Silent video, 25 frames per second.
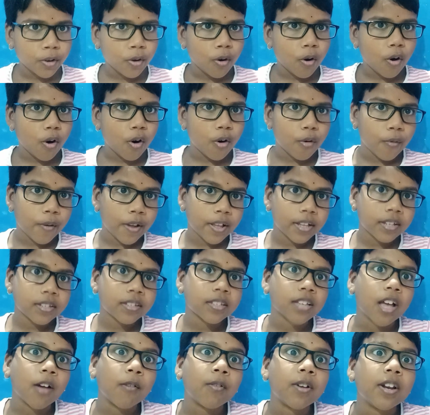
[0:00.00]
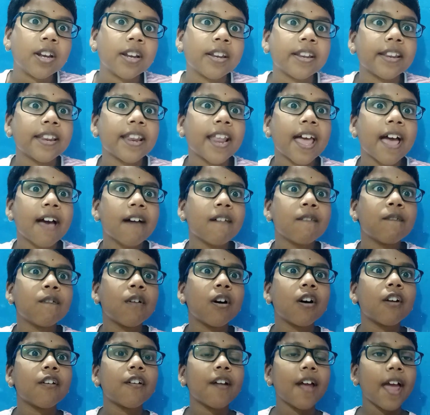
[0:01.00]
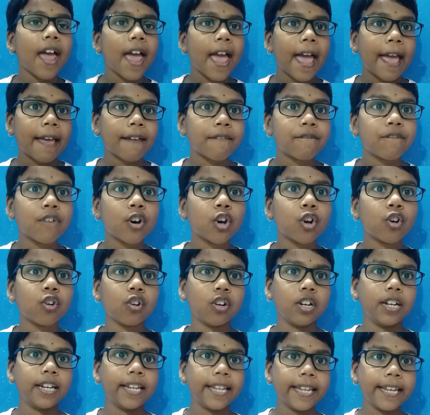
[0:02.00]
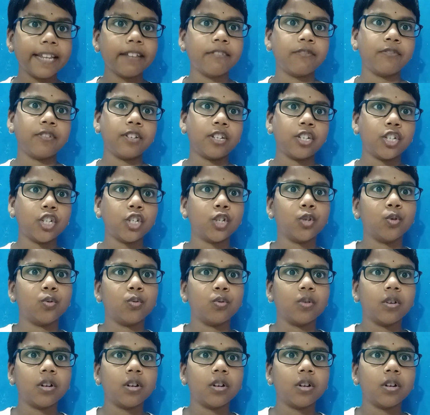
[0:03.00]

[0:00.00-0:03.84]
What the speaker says: or else I will never ever leave you."